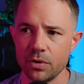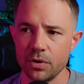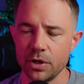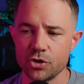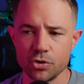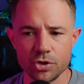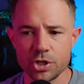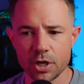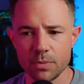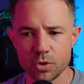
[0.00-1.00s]
as soon as she
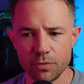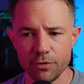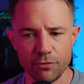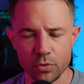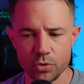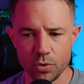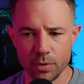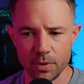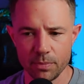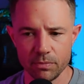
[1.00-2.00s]
comes off the phone to her
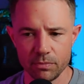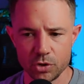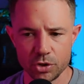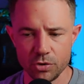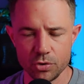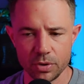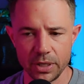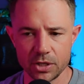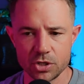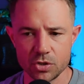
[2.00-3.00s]
mum, she's
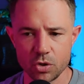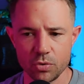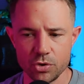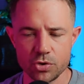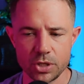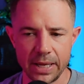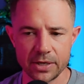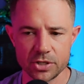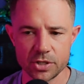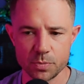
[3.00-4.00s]
usually
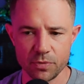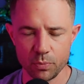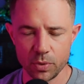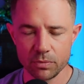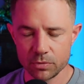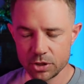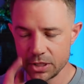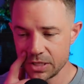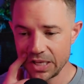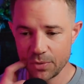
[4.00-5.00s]
anxious, but she
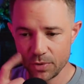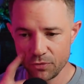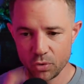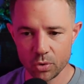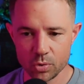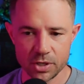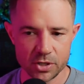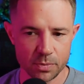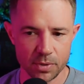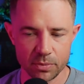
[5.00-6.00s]
doesn't like it when the phone goes and it's
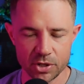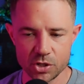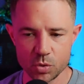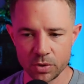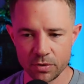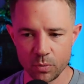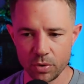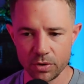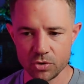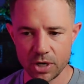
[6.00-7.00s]
her mum because she's wondering
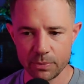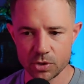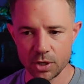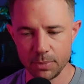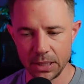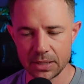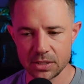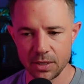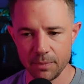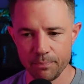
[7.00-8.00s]
what the drama's going to be this
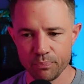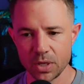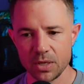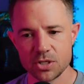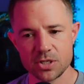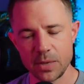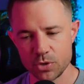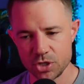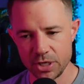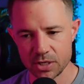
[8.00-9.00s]
time. It's the same when
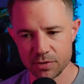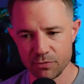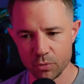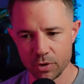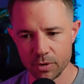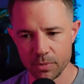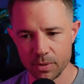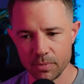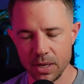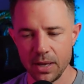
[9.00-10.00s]
she has to phone her
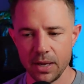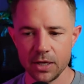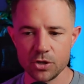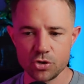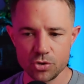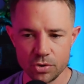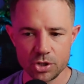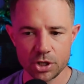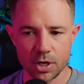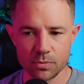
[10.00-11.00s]
mum, and as soon as
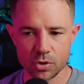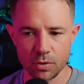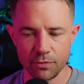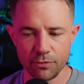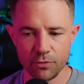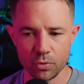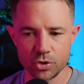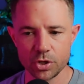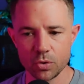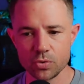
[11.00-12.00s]
she comes off the phone,
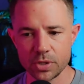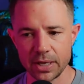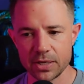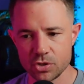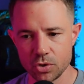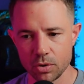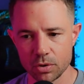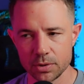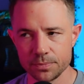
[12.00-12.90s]
she goes and gets chocolate.